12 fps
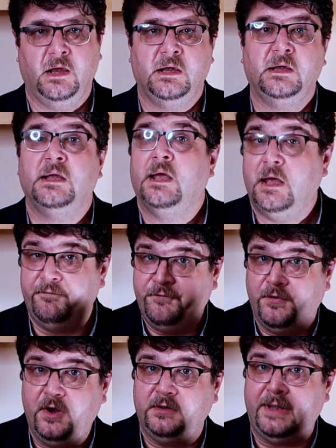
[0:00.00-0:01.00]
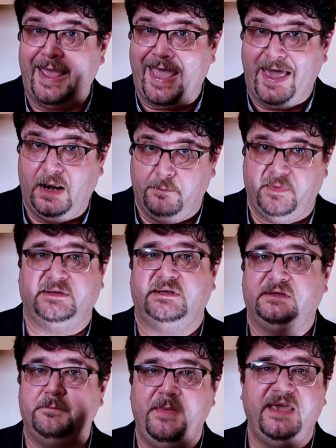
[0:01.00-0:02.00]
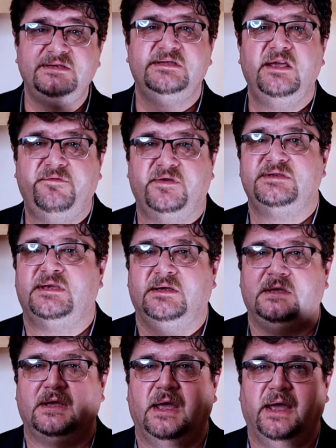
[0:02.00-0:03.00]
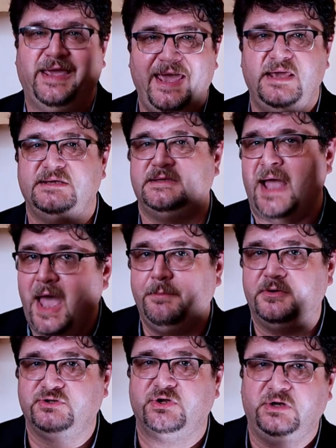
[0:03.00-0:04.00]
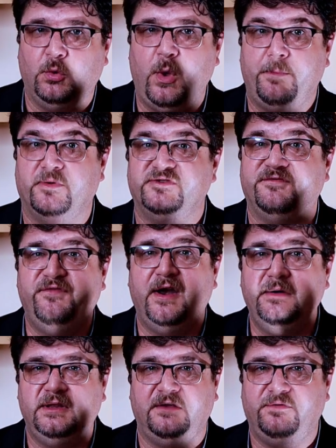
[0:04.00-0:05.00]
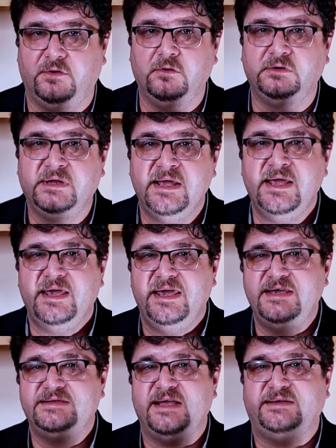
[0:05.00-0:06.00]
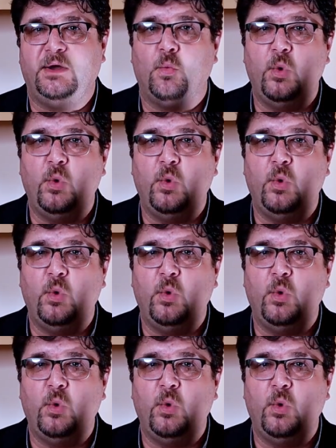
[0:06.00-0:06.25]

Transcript: A third element that makes defense against hypersonic weapons very difficult is that the